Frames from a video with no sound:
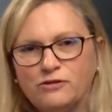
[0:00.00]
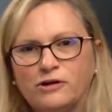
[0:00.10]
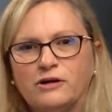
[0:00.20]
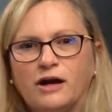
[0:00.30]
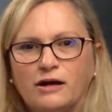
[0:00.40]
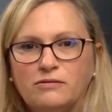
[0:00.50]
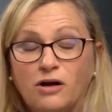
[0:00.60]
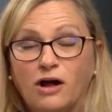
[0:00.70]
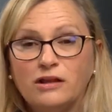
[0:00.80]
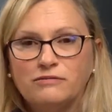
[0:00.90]
for
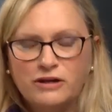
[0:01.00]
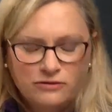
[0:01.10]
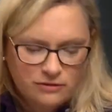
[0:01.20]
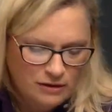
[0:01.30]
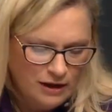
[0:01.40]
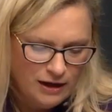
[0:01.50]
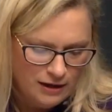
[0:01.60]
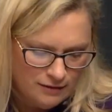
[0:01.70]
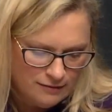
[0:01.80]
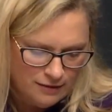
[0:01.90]
all of us,
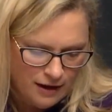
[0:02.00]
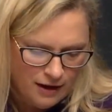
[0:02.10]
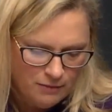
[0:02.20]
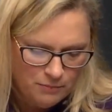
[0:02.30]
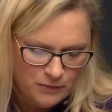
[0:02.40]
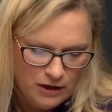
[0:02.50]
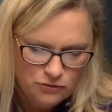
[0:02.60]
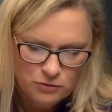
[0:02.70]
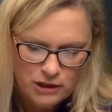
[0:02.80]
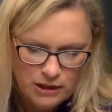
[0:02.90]
and
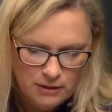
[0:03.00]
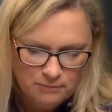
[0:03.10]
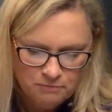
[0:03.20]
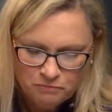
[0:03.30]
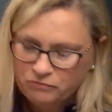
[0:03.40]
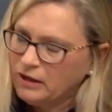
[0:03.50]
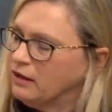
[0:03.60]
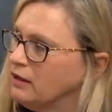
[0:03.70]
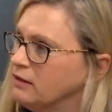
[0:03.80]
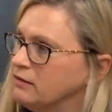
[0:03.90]
as we
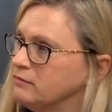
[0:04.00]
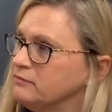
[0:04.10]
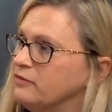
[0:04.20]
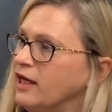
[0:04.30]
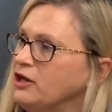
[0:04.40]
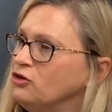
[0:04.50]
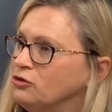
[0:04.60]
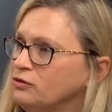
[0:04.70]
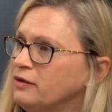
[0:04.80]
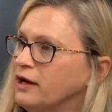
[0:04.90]
thank
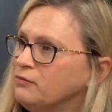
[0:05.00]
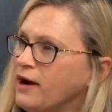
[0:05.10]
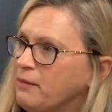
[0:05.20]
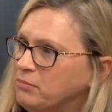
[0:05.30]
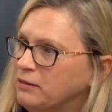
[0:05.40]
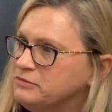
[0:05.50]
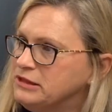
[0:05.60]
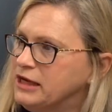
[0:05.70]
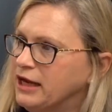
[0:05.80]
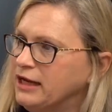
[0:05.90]
you and wrap up
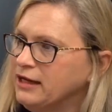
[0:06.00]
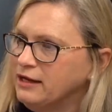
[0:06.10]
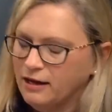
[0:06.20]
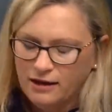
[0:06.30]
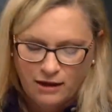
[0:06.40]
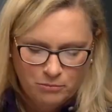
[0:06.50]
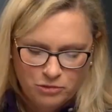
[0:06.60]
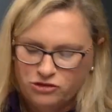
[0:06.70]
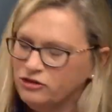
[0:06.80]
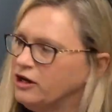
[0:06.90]
today,
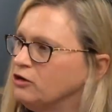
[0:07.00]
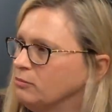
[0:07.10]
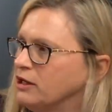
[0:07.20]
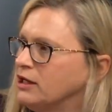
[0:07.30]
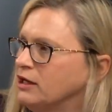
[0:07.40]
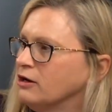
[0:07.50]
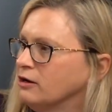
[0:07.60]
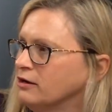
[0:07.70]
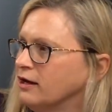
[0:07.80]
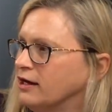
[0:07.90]
appreciate your being
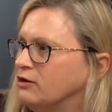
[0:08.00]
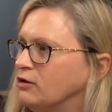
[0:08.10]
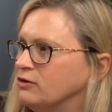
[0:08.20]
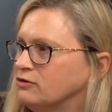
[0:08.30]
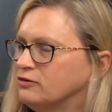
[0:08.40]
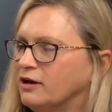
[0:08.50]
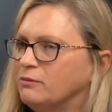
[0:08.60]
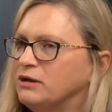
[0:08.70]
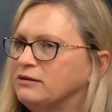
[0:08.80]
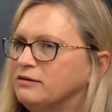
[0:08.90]
here. I know it's
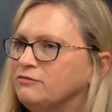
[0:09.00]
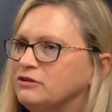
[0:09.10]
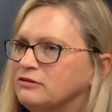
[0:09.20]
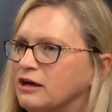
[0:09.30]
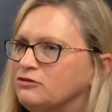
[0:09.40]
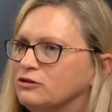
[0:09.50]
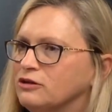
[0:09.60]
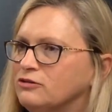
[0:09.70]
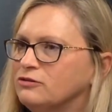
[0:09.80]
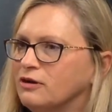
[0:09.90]
been tough to schedule
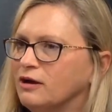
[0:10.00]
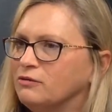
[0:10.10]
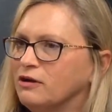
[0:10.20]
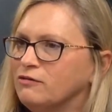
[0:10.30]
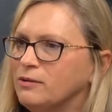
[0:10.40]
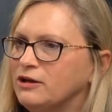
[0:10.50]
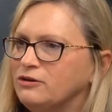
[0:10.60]
this with everybody